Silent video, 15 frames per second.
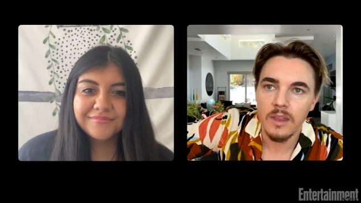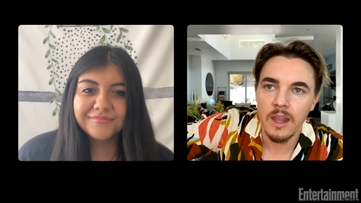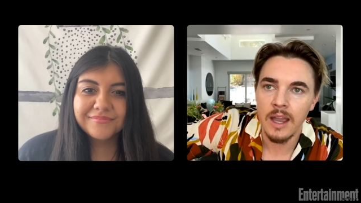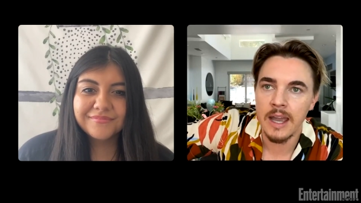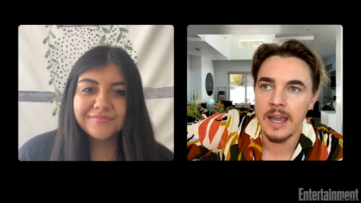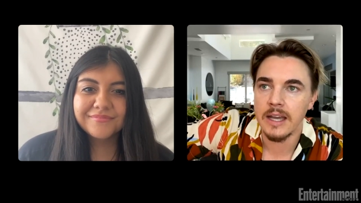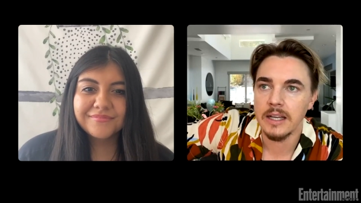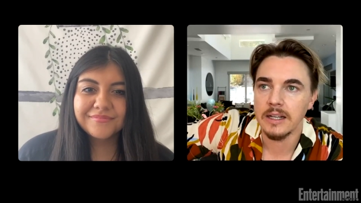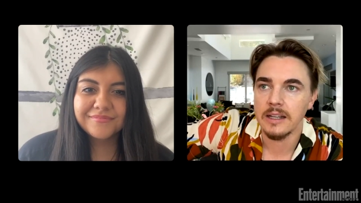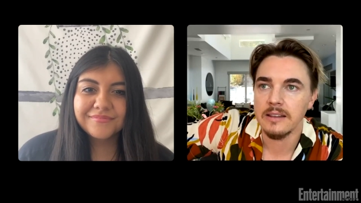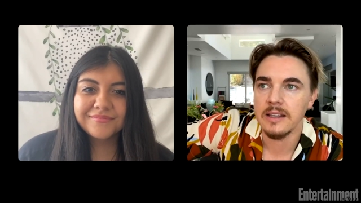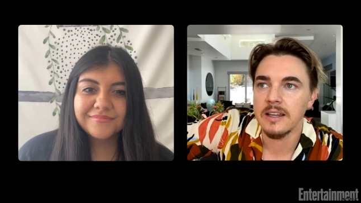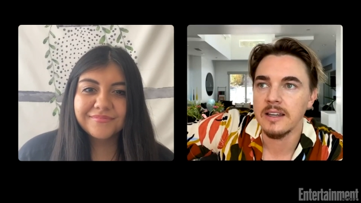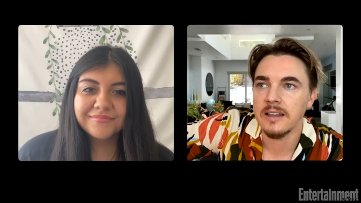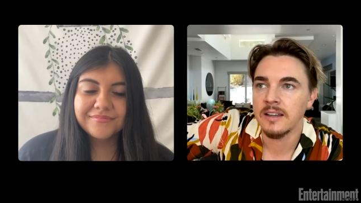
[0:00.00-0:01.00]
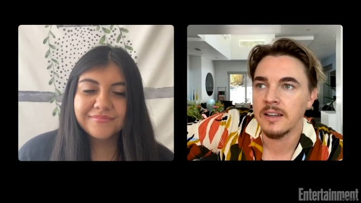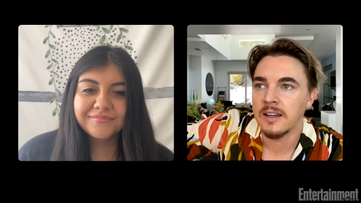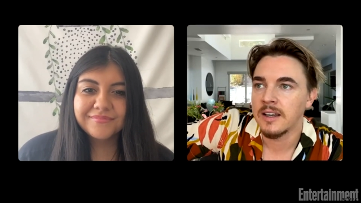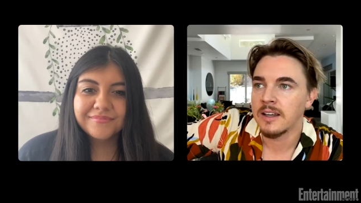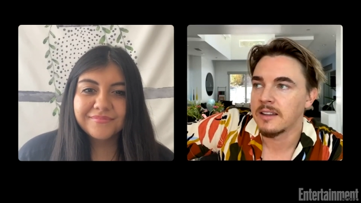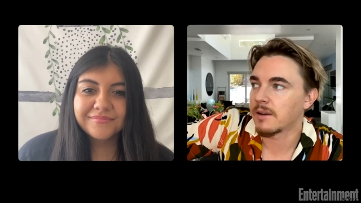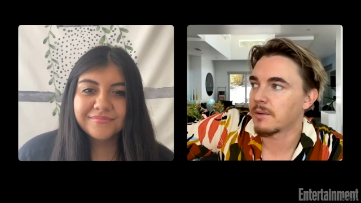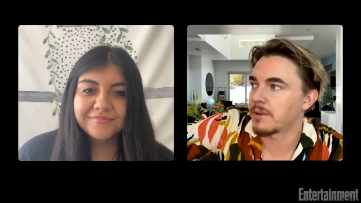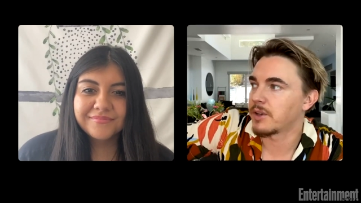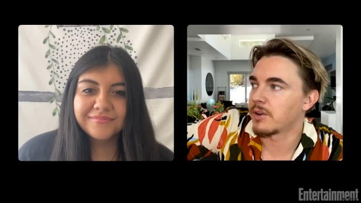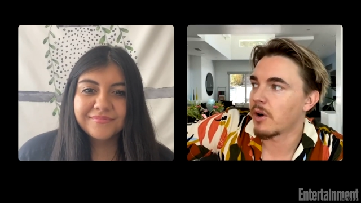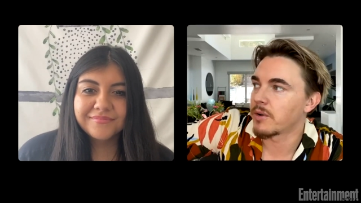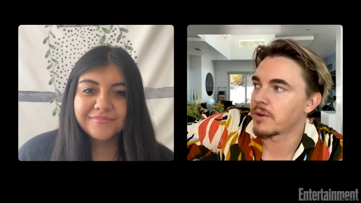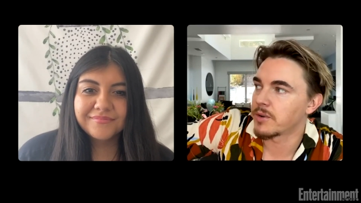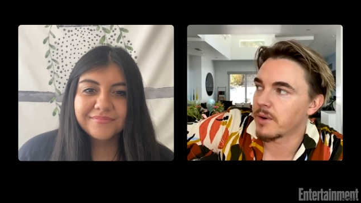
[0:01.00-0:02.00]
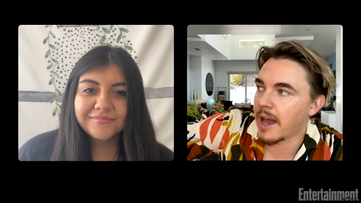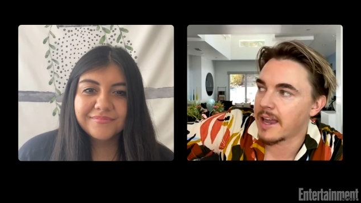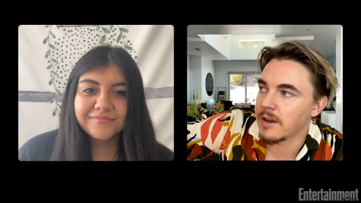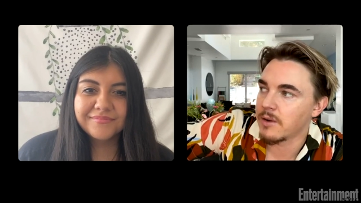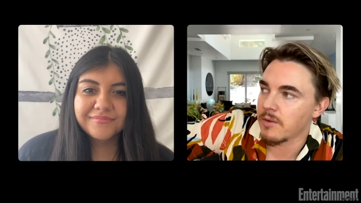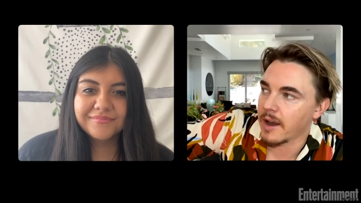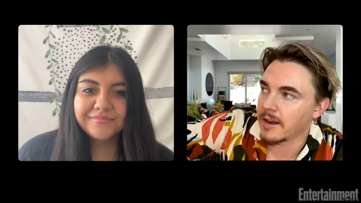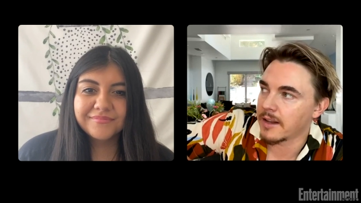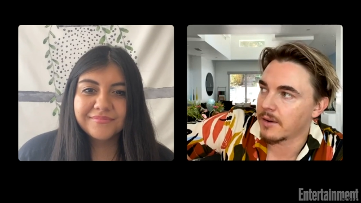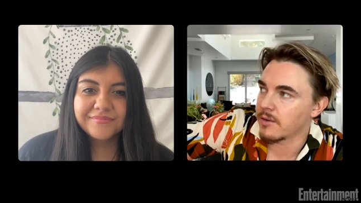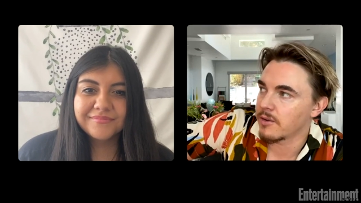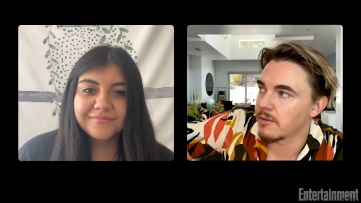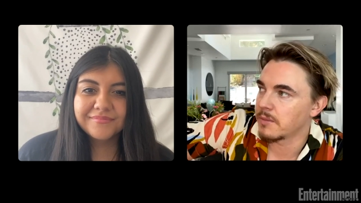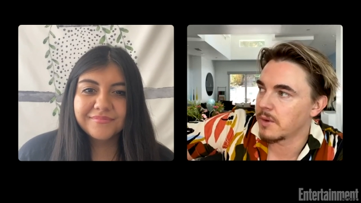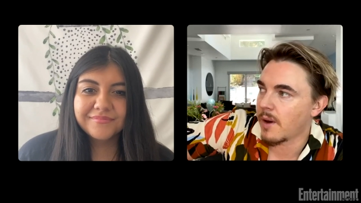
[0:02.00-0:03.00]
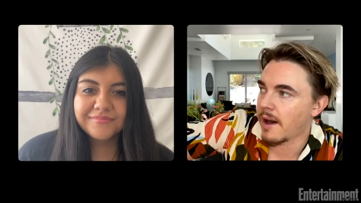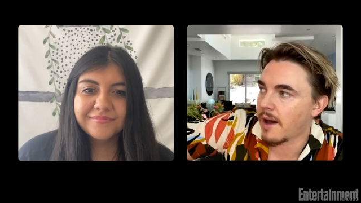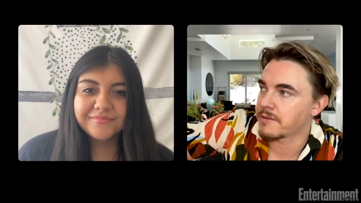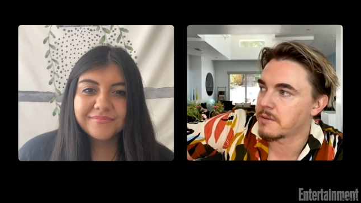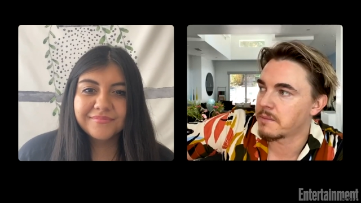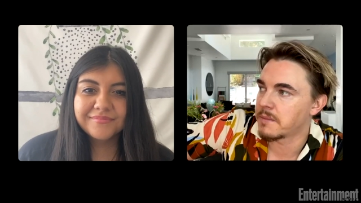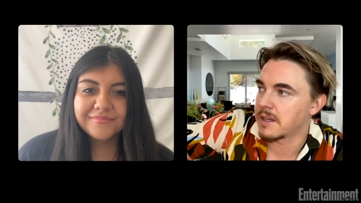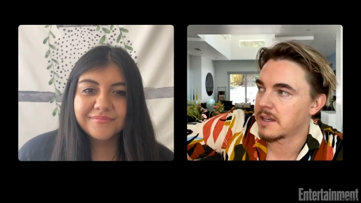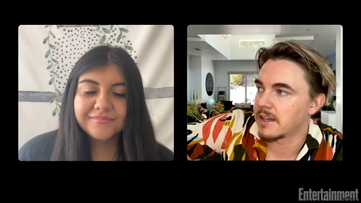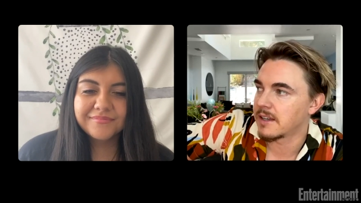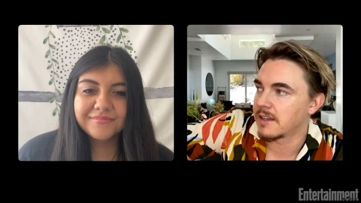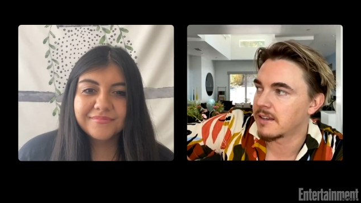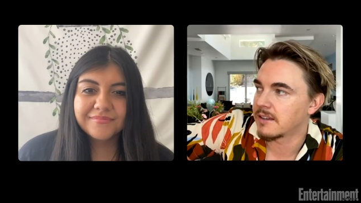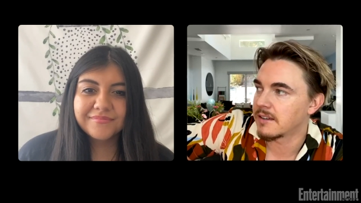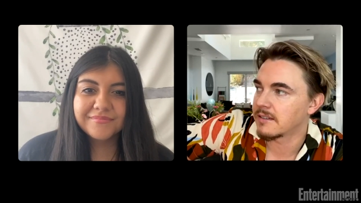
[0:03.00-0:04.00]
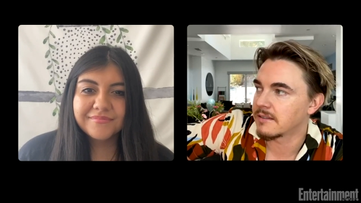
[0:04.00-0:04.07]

Speaker 1: And I think when you go into any writing room, you have to be,